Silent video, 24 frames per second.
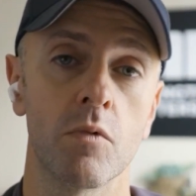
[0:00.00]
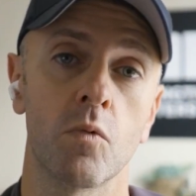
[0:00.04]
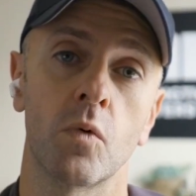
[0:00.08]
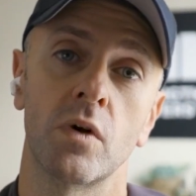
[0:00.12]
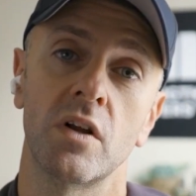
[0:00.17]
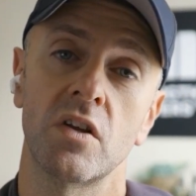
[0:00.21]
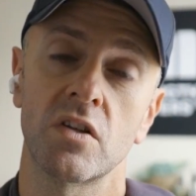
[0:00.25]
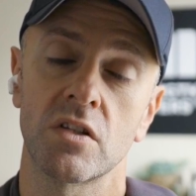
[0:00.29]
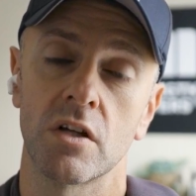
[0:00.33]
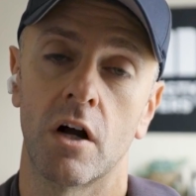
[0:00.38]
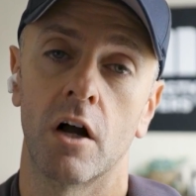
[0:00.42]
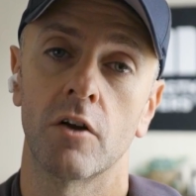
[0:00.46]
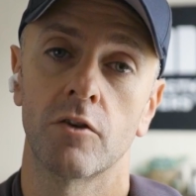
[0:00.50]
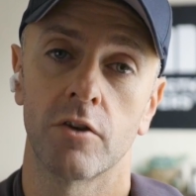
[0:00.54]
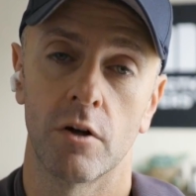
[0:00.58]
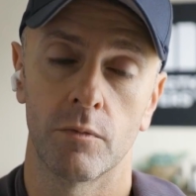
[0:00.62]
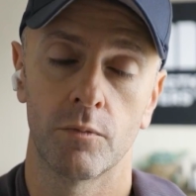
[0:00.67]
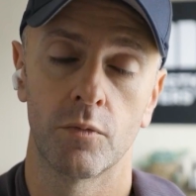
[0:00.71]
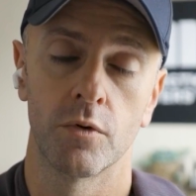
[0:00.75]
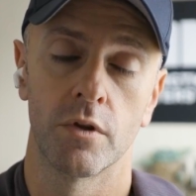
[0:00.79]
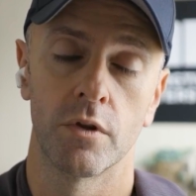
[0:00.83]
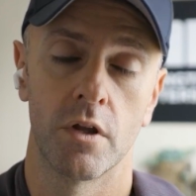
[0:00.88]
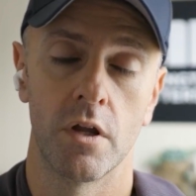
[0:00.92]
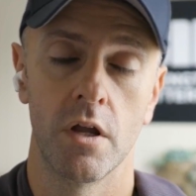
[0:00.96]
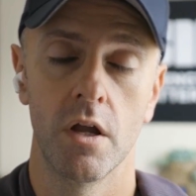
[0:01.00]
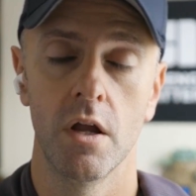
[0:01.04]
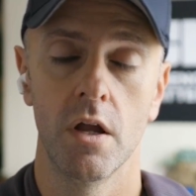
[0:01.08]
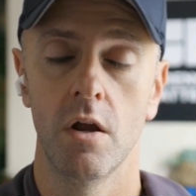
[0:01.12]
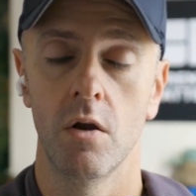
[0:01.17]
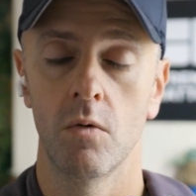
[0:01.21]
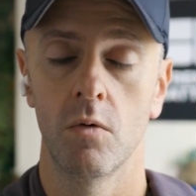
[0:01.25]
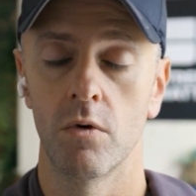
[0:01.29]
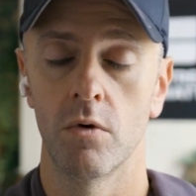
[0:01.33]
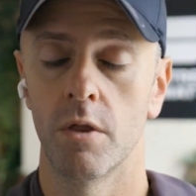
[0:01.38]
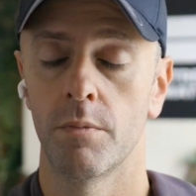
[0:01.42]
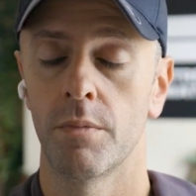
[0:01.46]
when he starts up with the
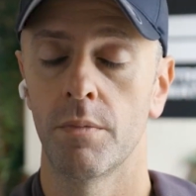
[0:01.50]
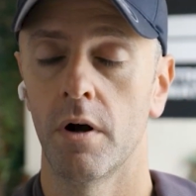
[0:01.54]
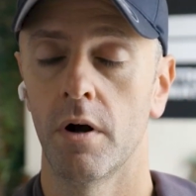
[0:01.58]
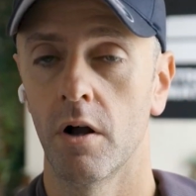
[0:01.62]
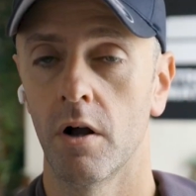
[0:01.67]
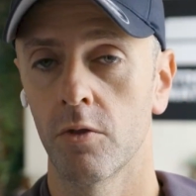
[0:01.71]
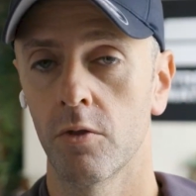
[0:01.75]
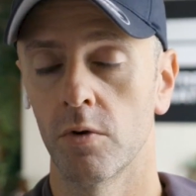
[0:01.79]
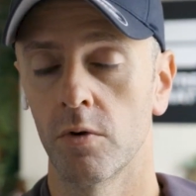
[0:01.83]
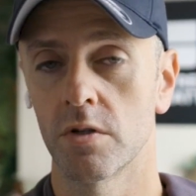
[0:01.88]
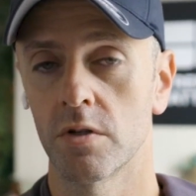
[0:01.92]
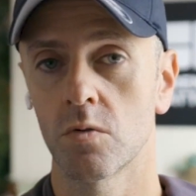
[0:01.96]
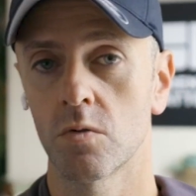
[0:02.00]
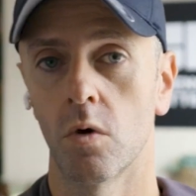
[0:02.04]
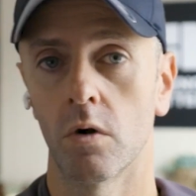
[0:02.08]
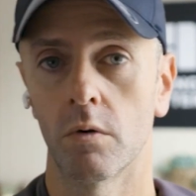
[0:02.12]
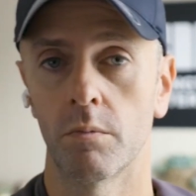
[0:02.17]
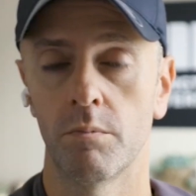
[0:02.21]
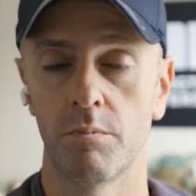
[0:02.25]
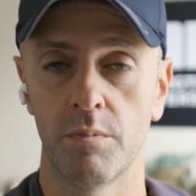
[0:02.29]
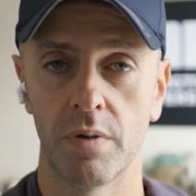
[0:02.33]
with the pathway squad.